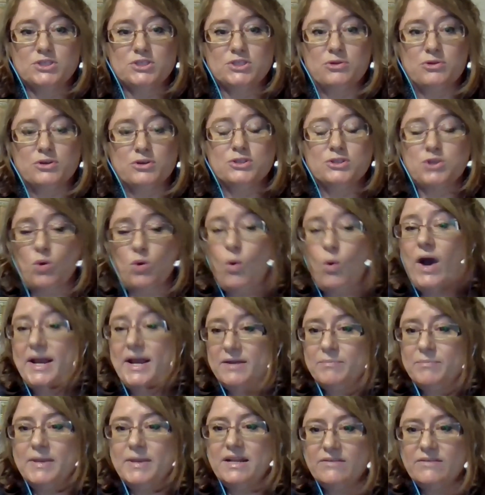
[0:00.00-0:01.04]
So there's quite
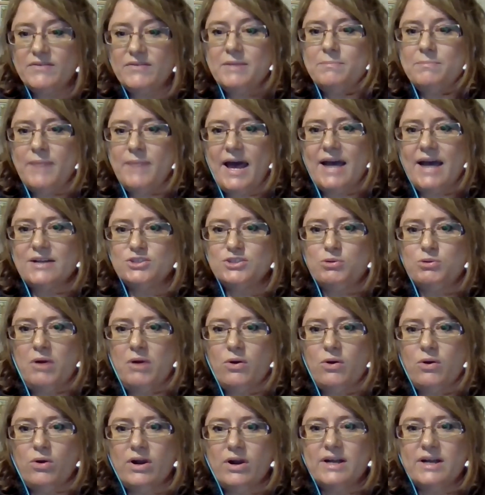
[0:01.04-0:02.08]
a bit of impact to
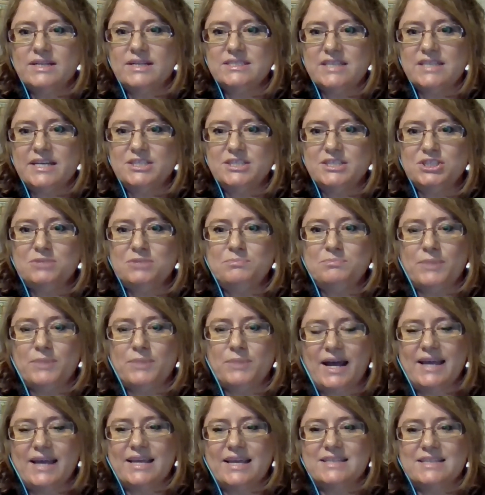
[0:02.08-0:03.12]
our organization, but
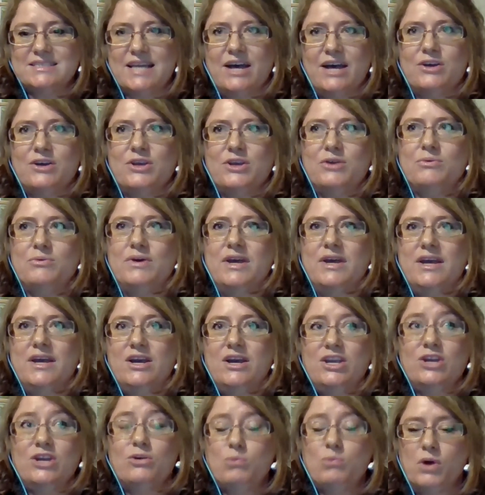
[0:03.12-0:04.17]
I can tell you,
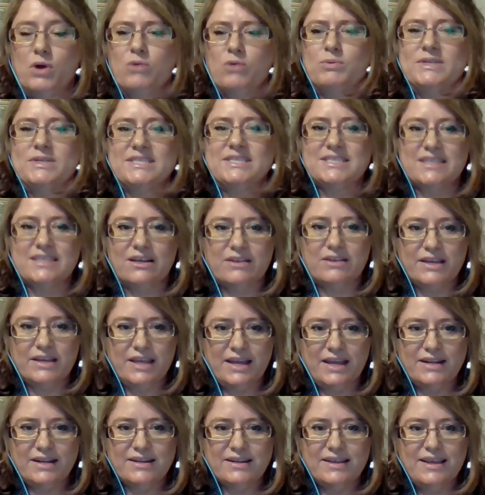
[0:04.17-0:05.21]
we're
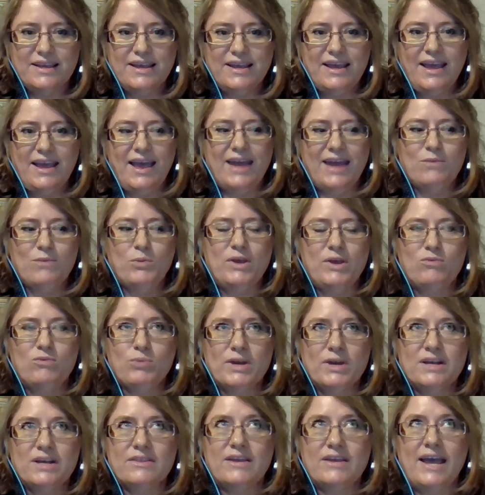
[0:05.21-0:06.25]
resilient, and
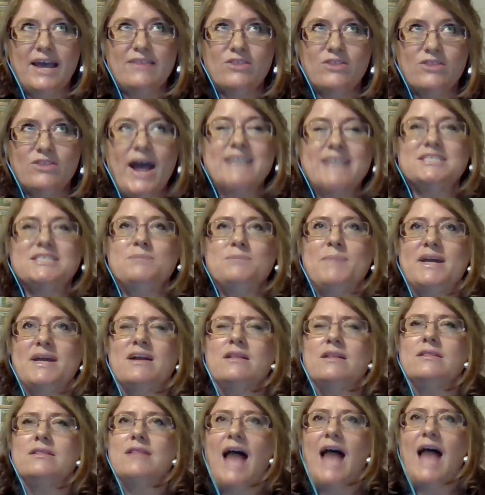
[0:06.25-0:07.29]
there hasn't been a
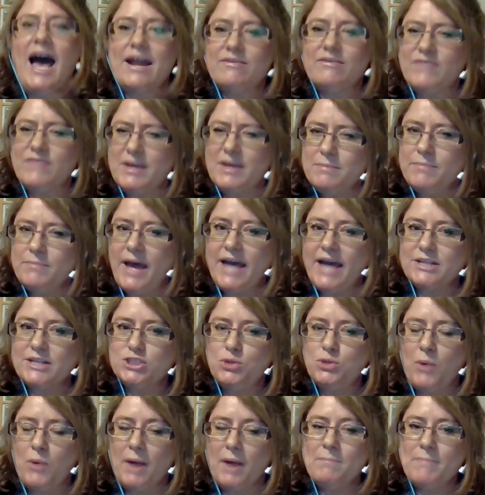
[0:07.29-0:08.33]
lot of impact
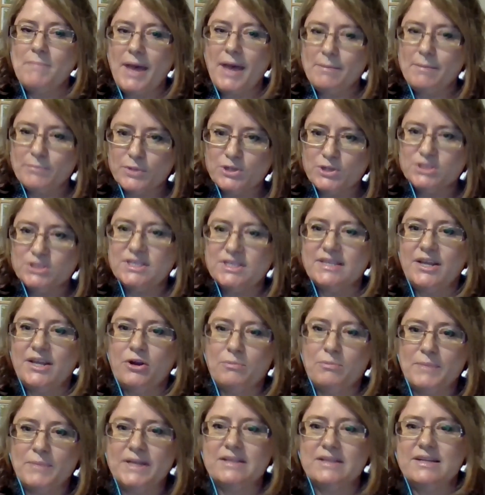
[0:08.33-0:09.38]
to our members and their
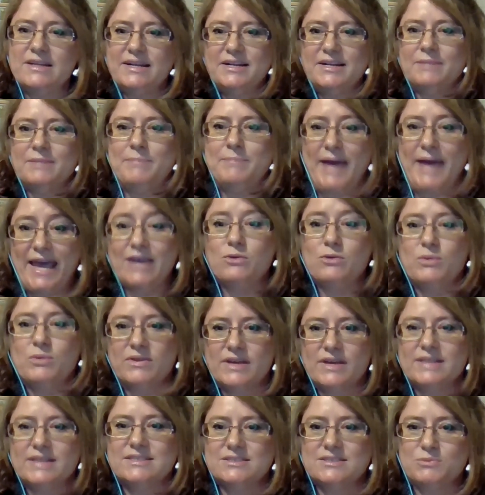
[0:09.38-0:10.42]
ability to bank with
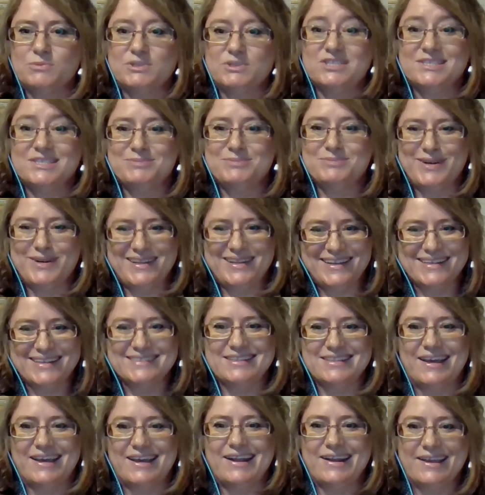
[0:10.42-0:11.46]
us, which is pretty
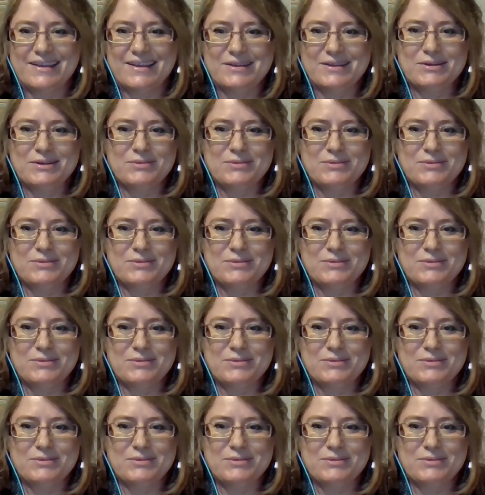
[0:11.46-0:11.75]
exciting.